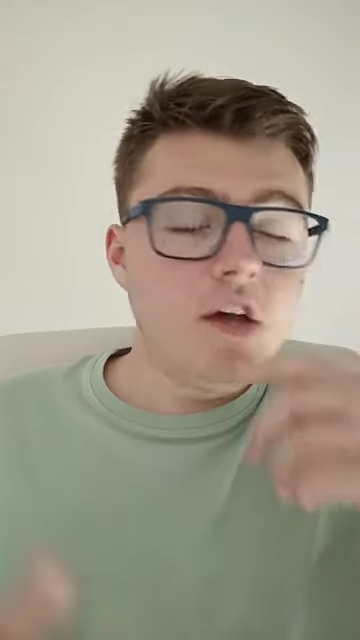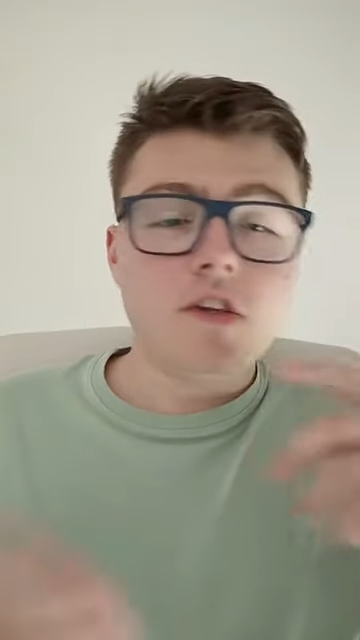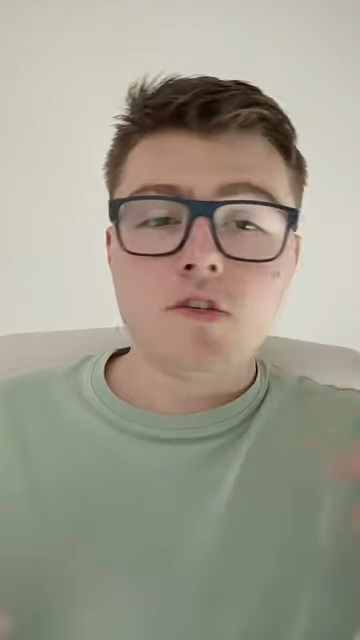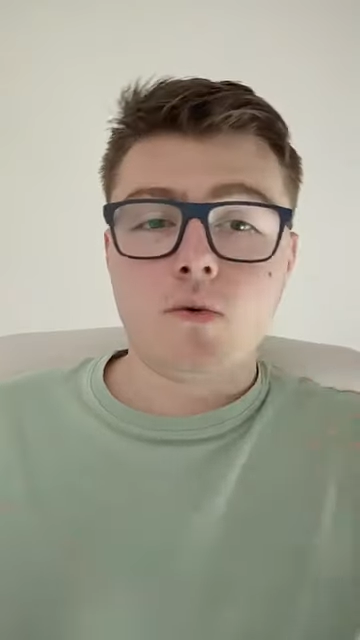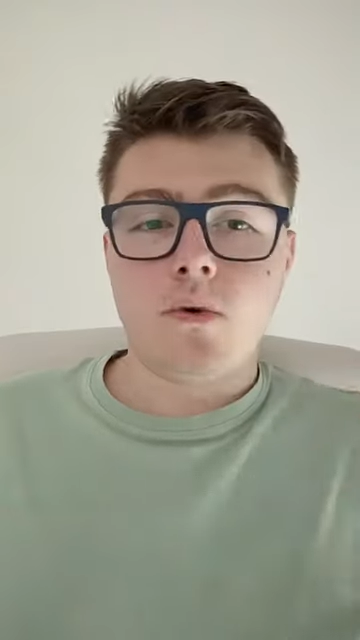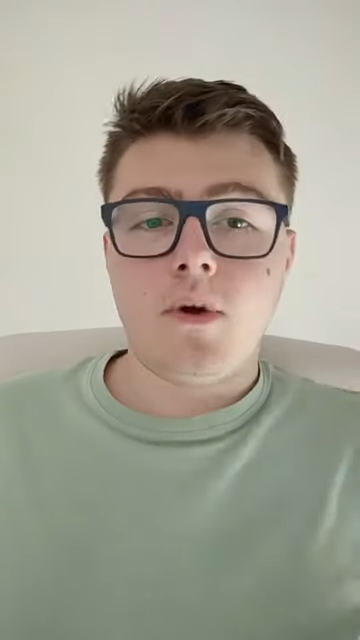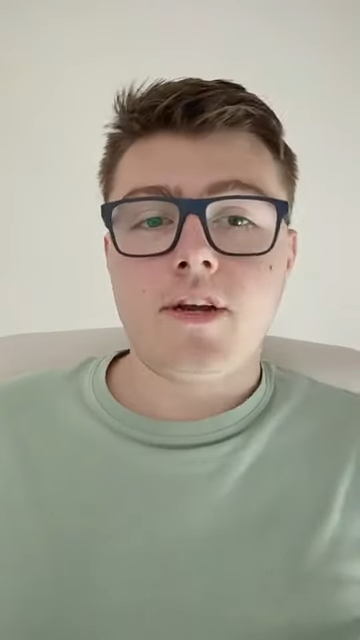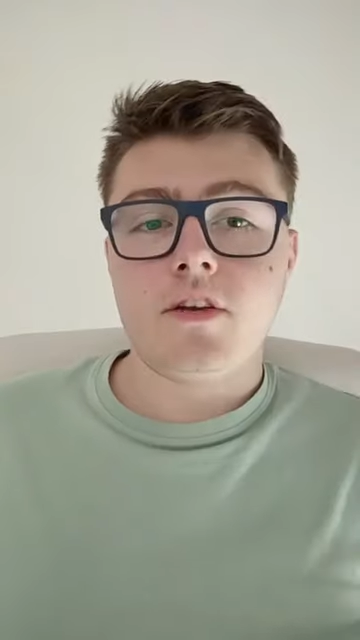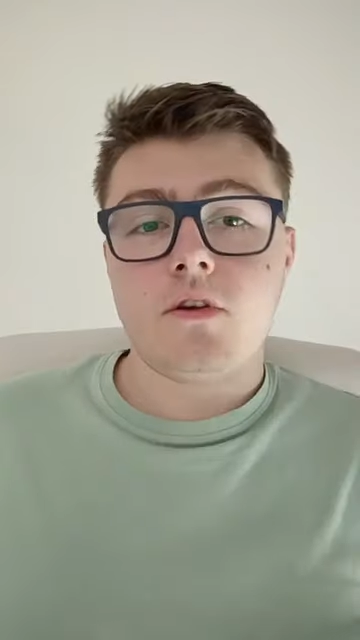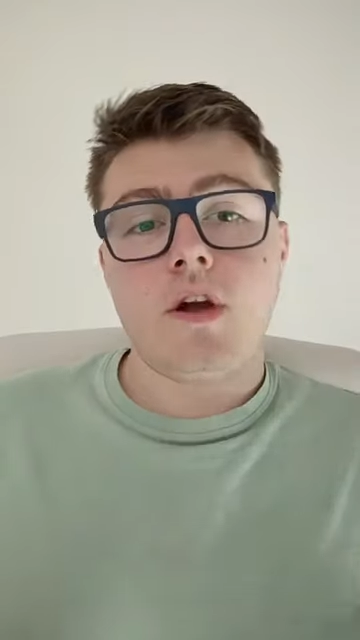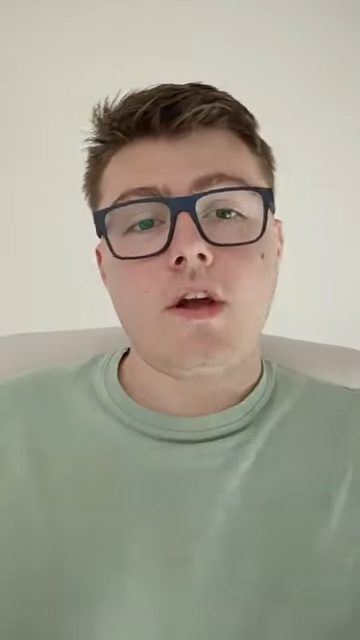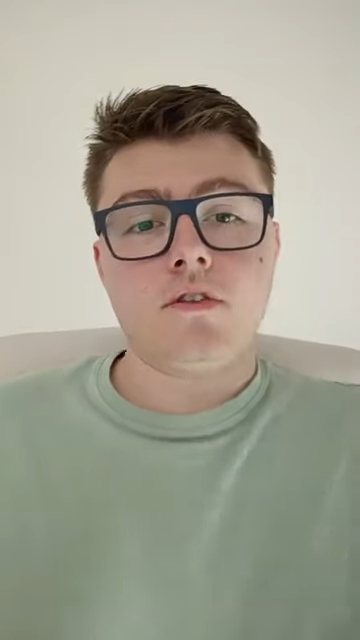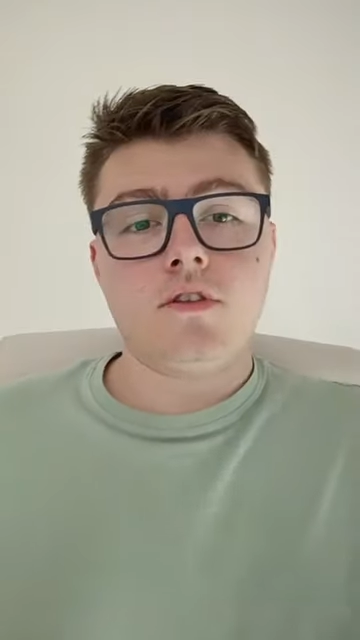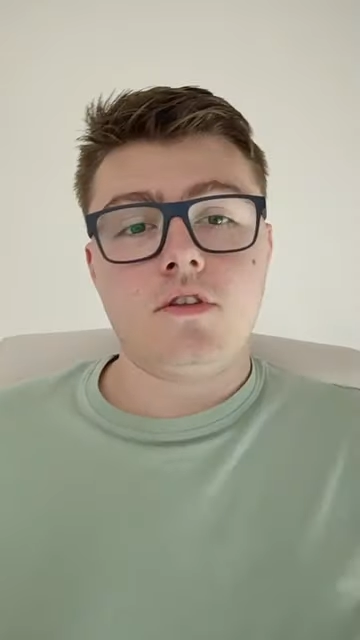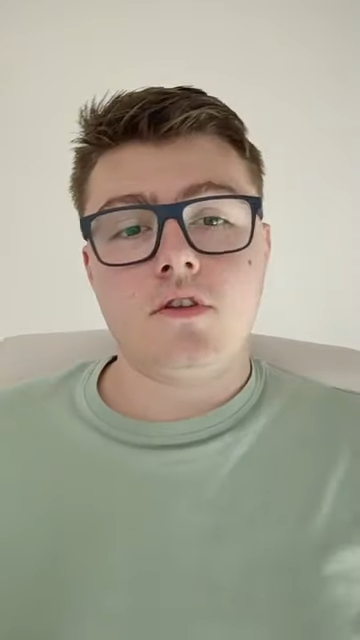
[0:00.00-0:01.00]
So what do I do? I
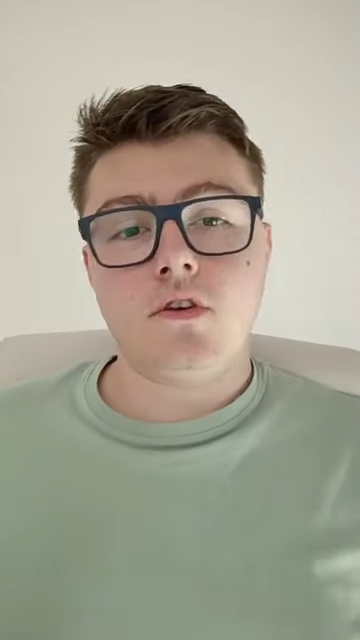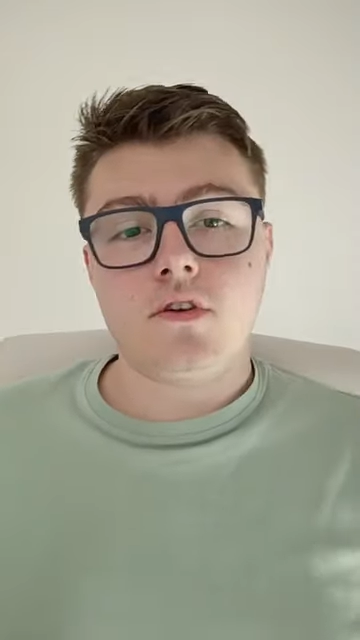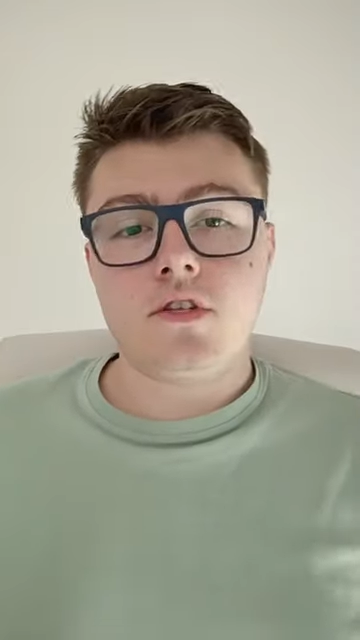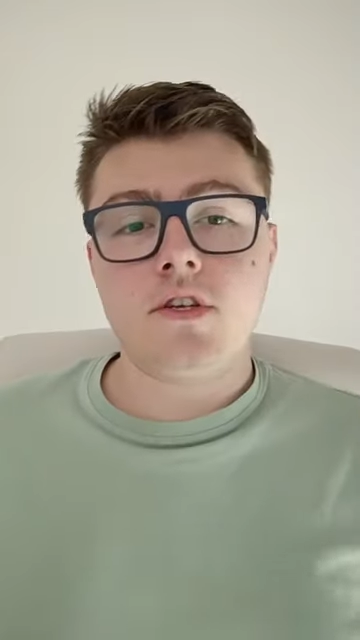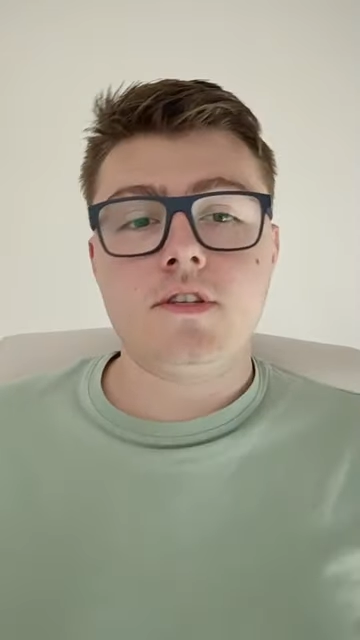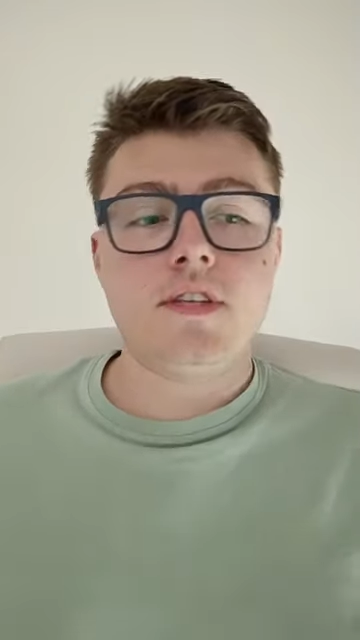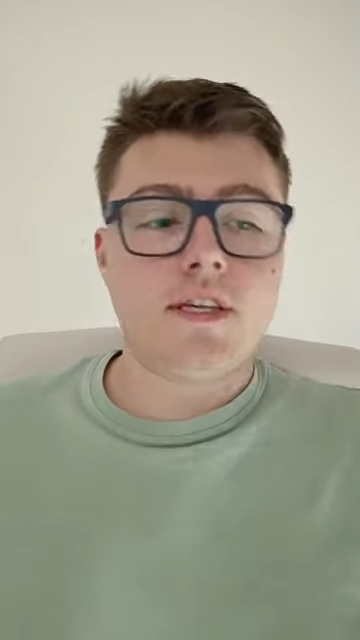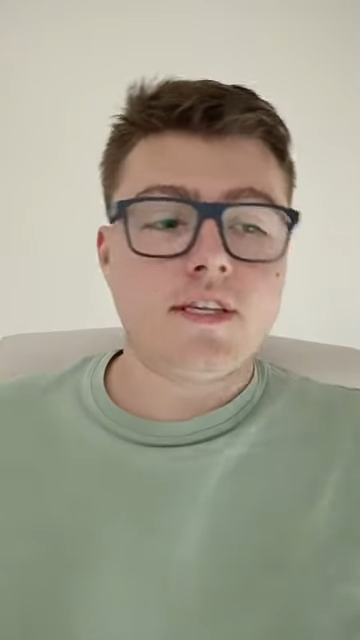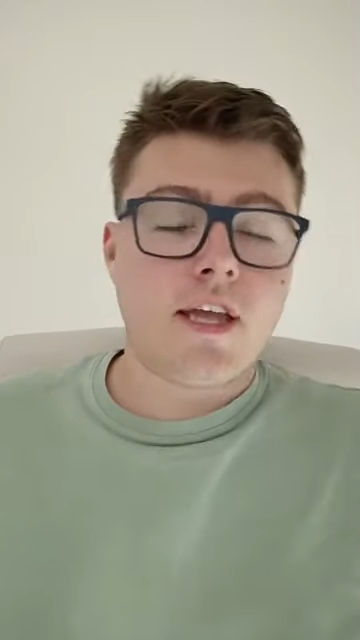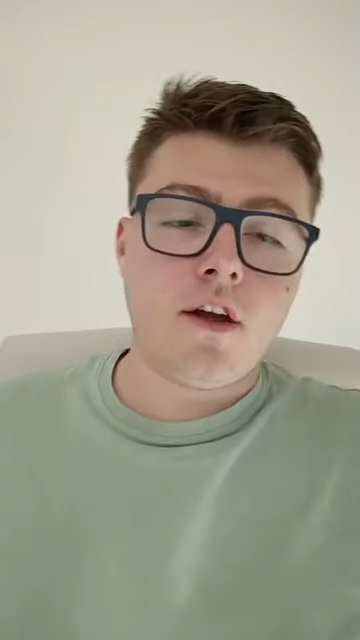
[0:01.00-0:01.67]
go to the doctors, they say,